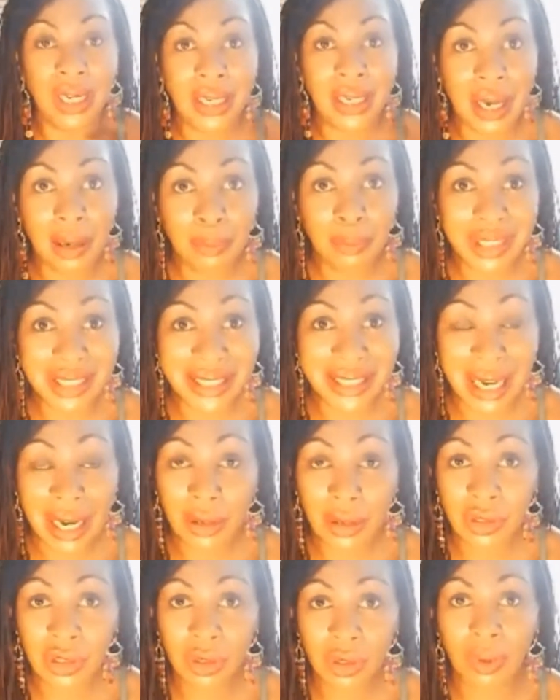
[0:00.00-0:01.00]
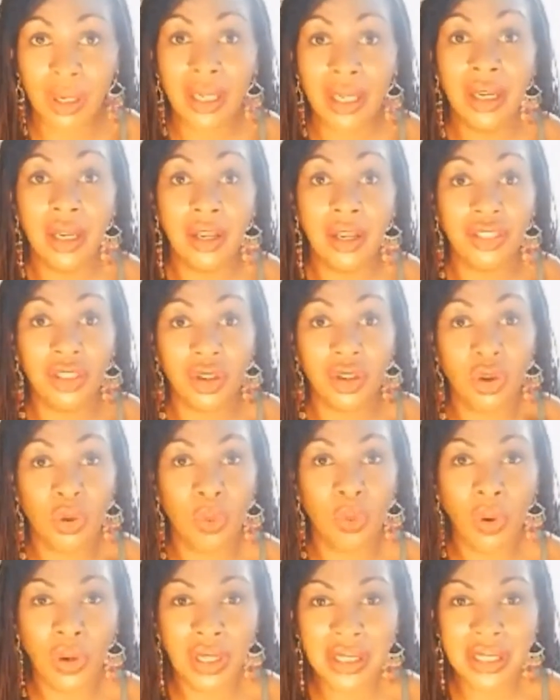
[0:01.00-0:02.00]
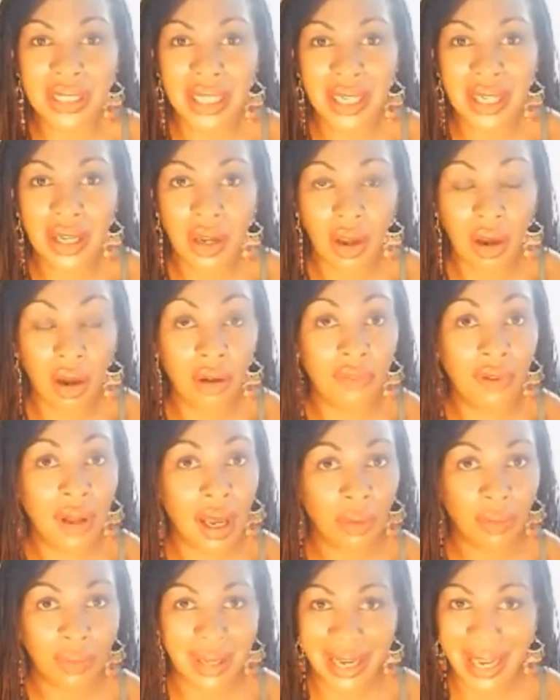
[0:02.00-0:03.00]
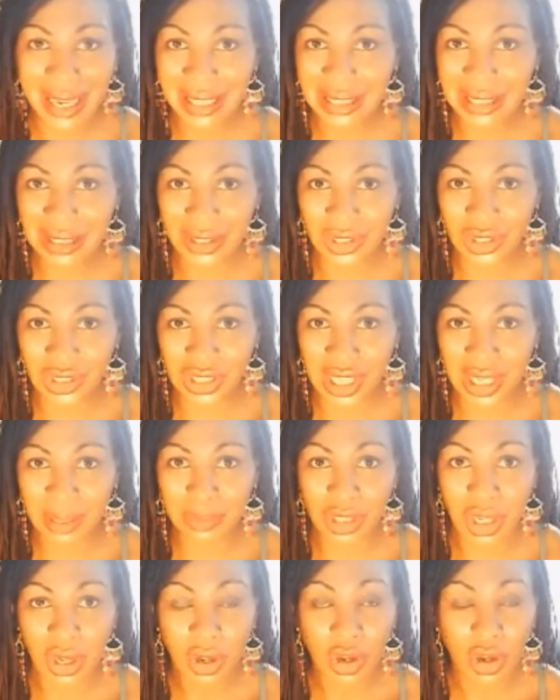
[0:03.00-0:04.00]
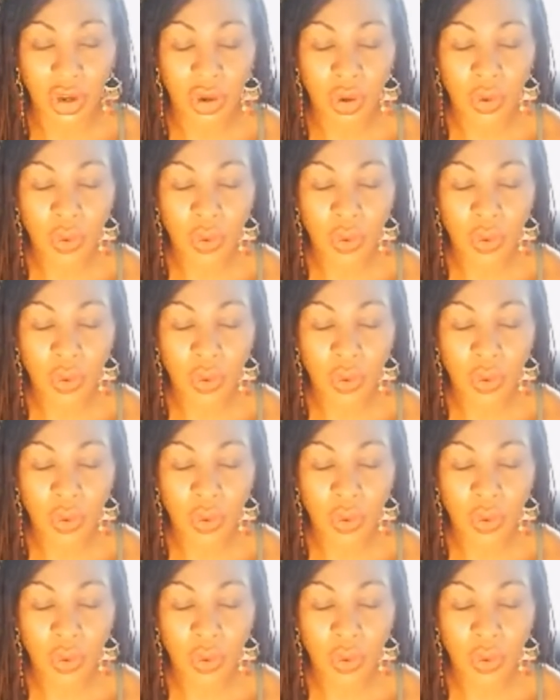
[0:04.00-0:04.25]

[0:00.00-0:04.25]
When it comes down to it, the quality of our relationship.